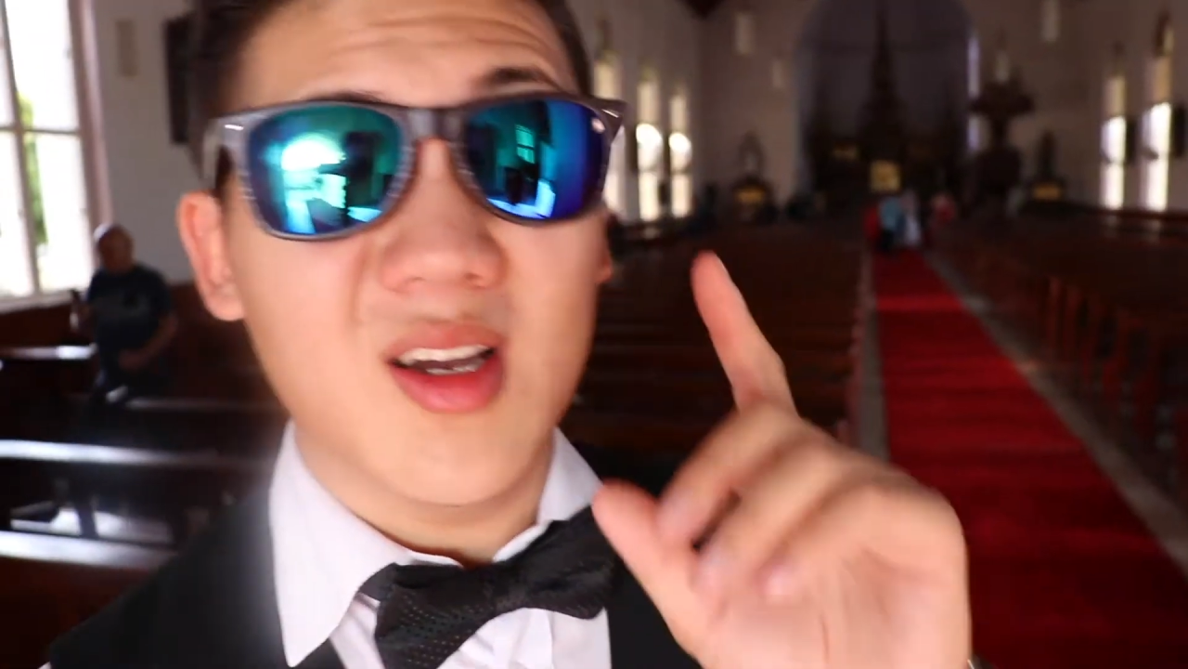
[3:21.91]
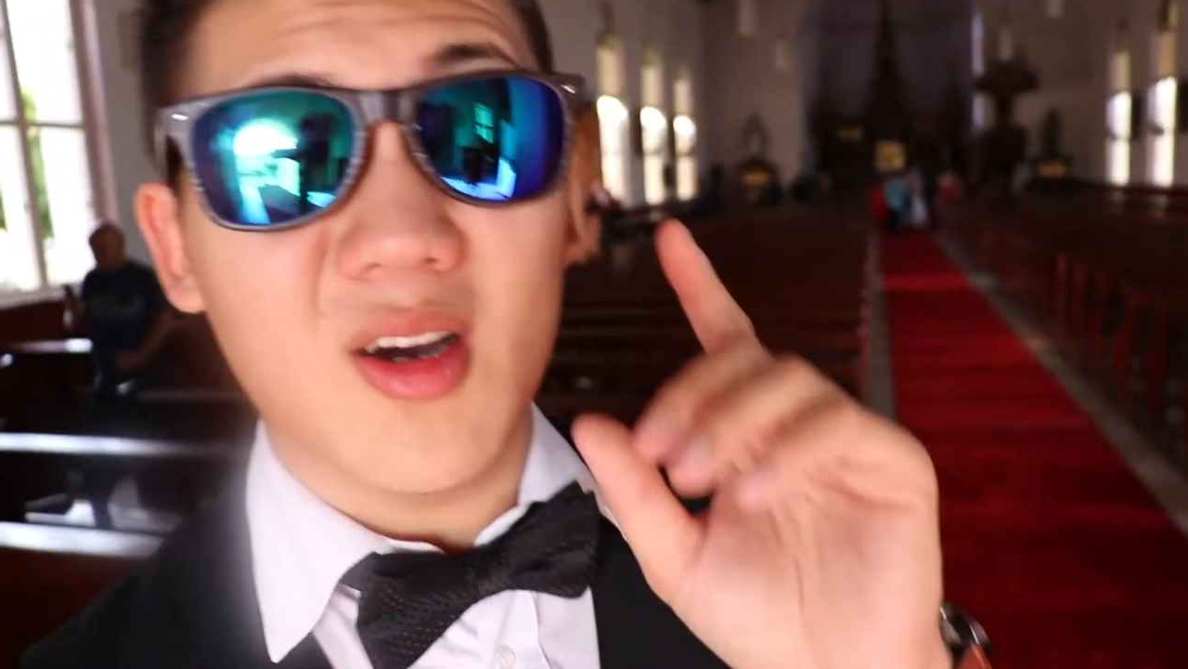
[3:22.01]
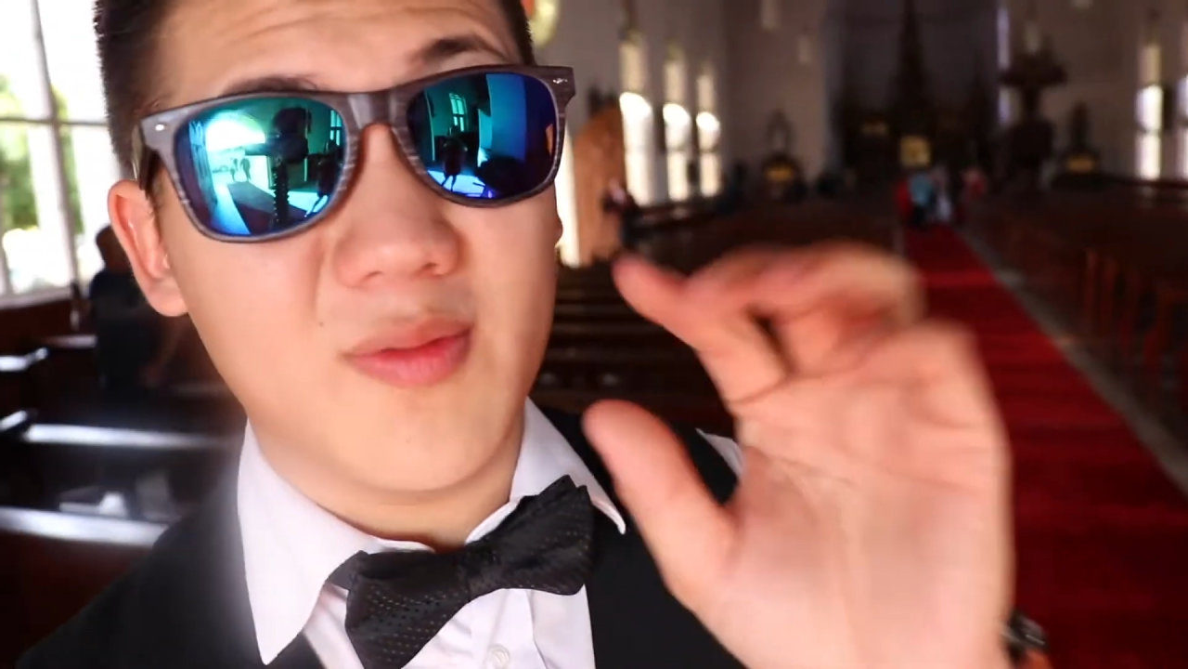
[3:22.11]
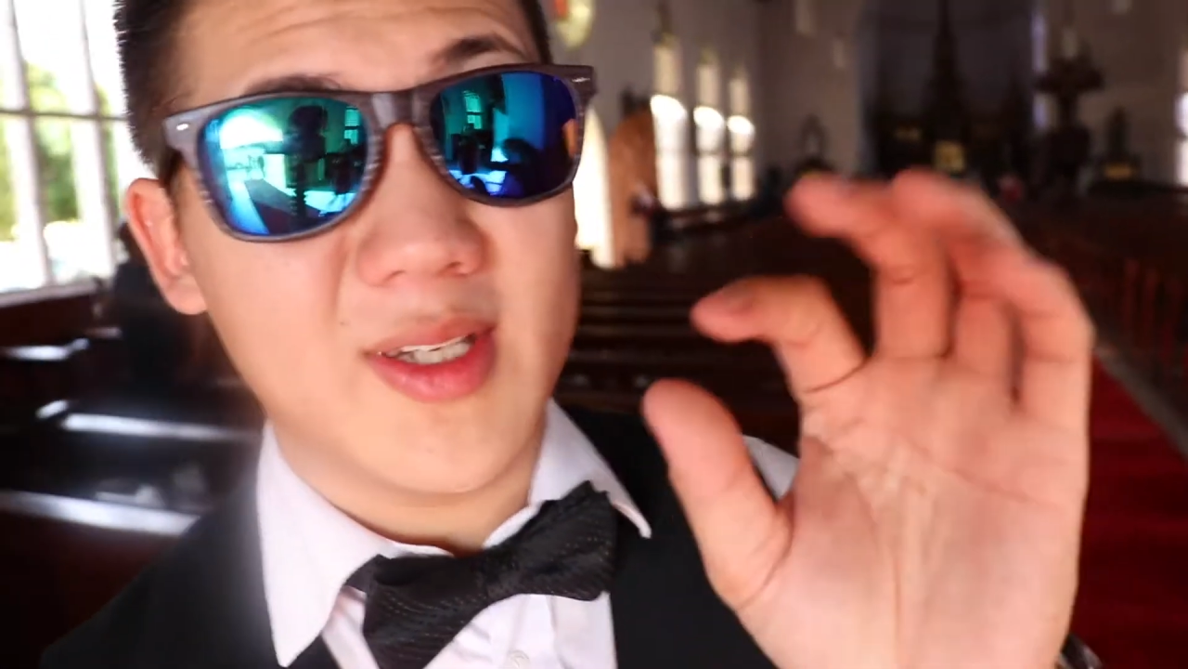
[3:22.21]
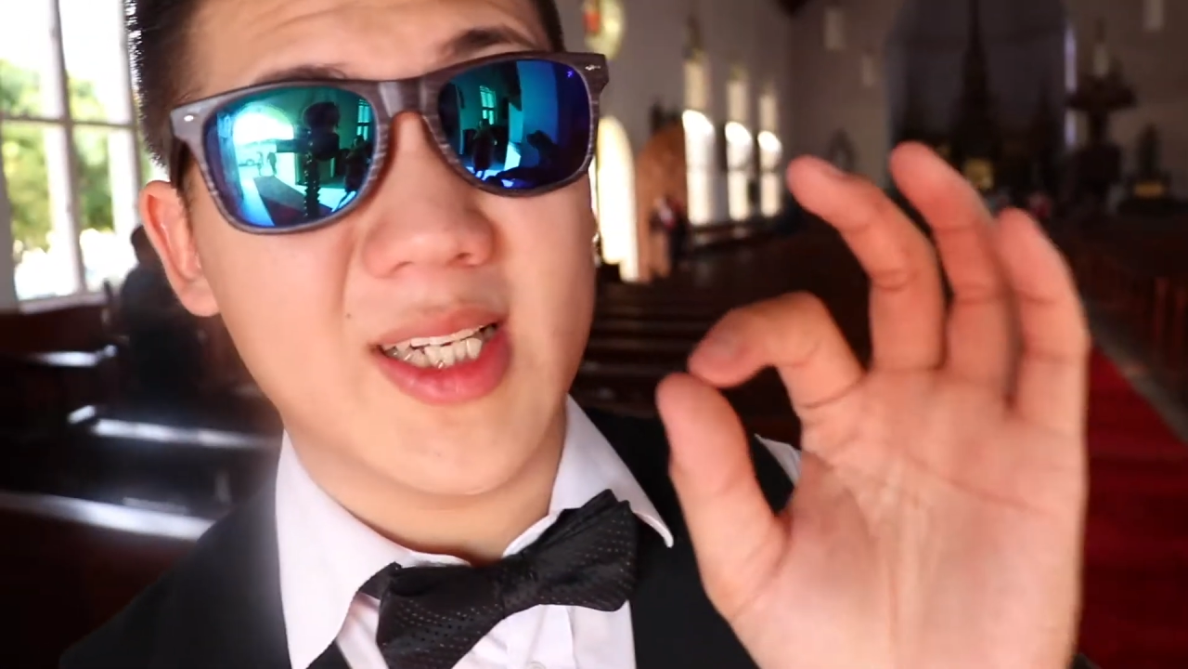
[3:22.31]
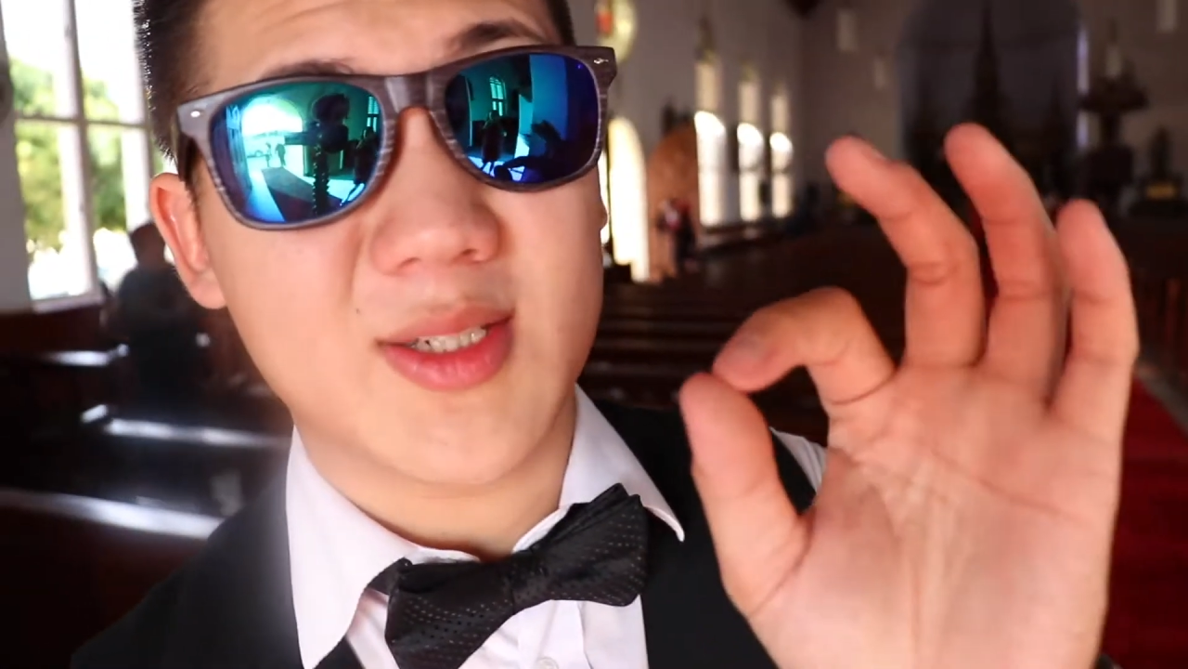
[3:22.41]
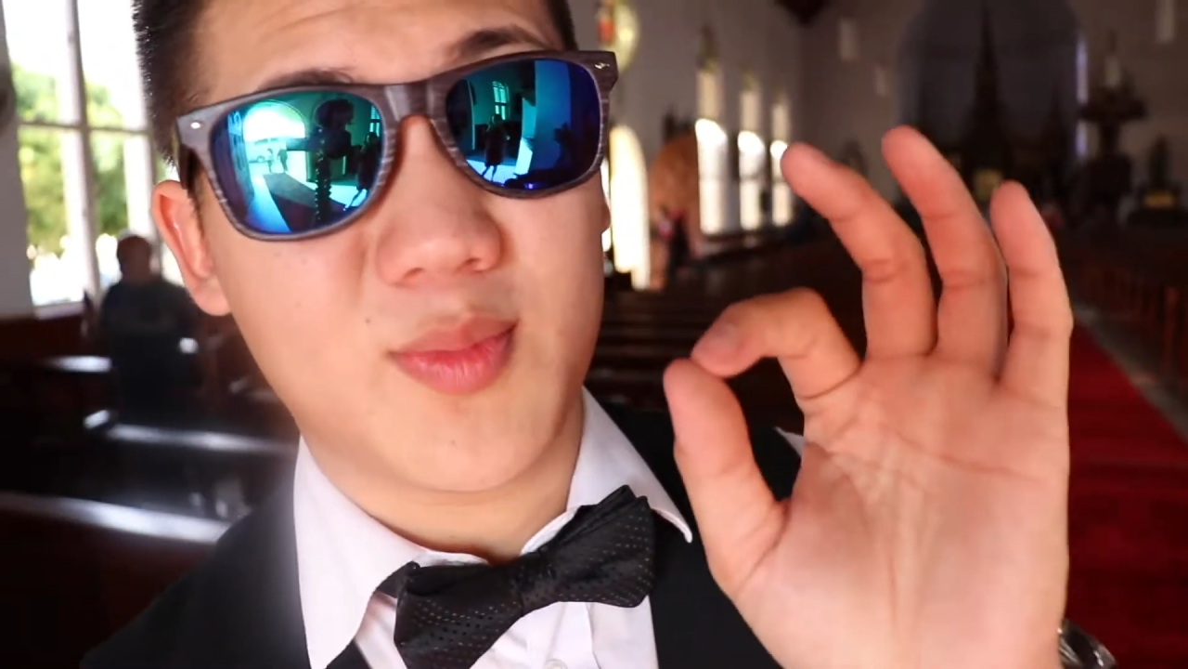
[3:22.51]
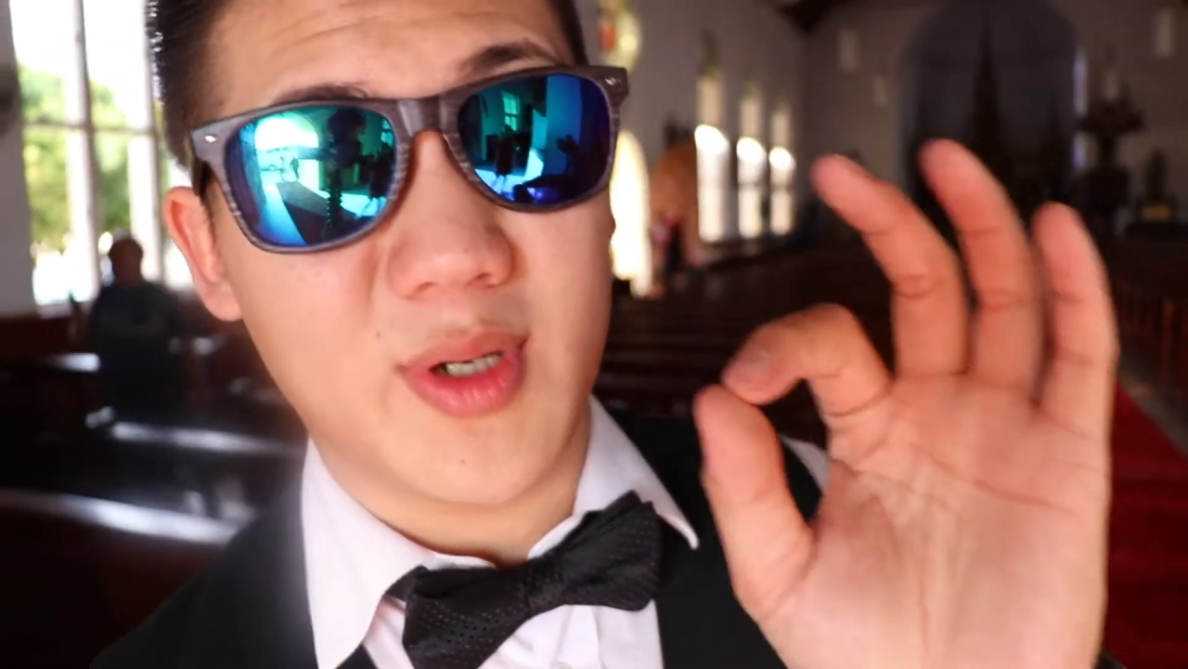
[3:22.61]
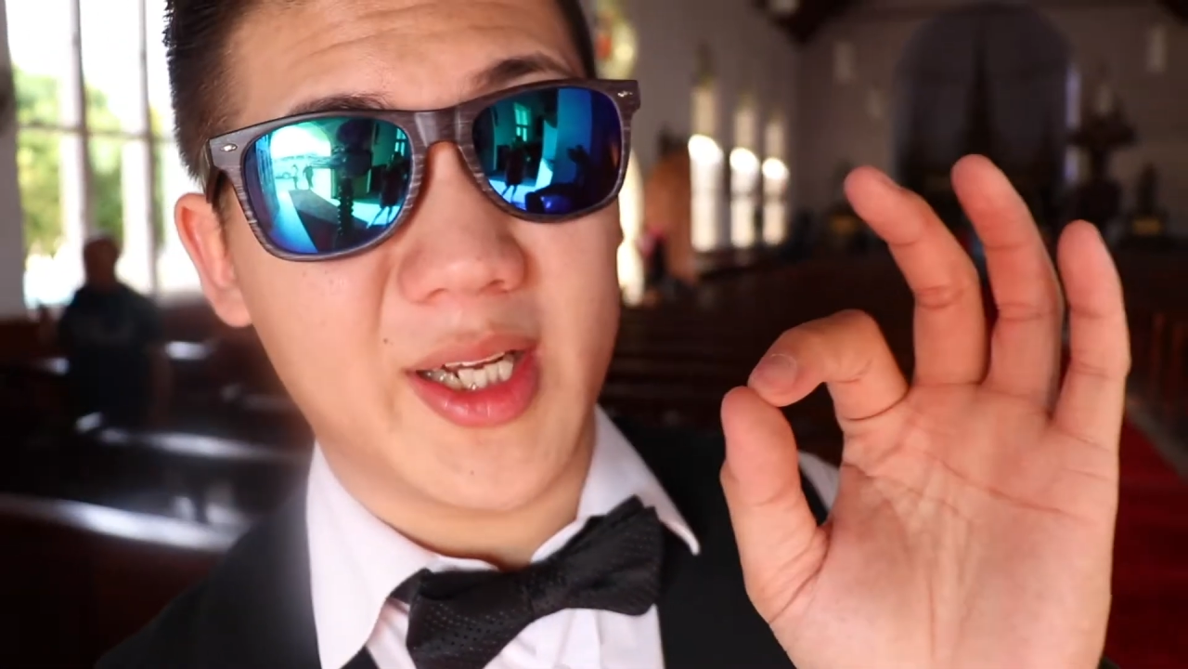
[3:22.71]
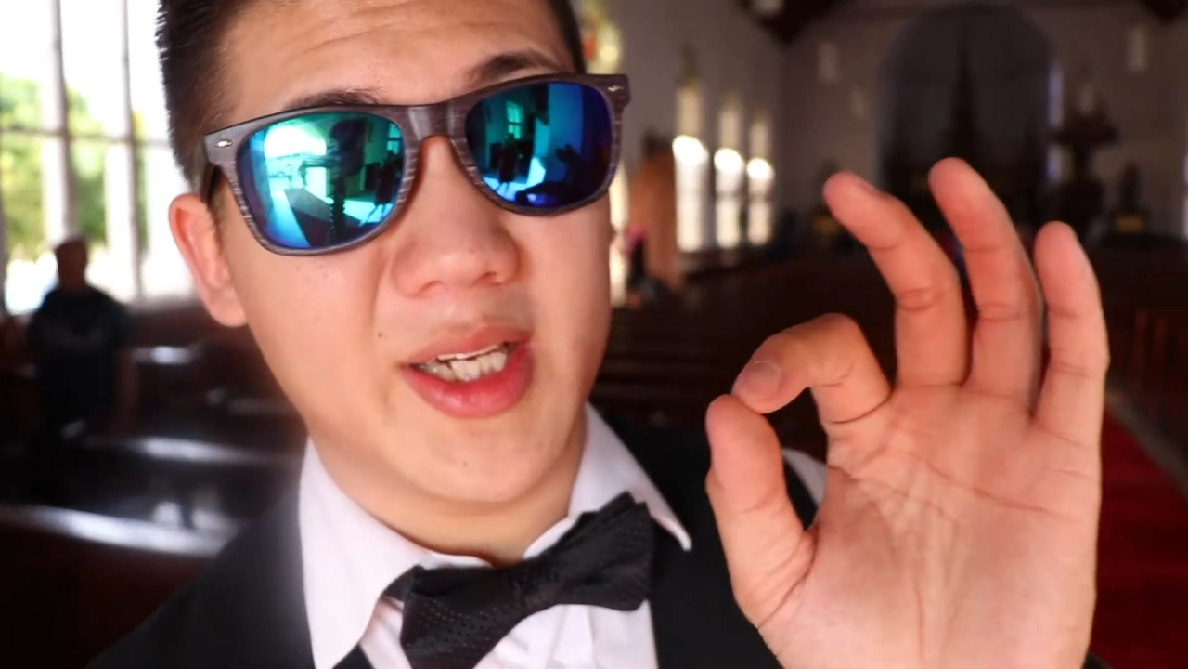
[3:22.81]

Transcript: Hopefully that's a pretty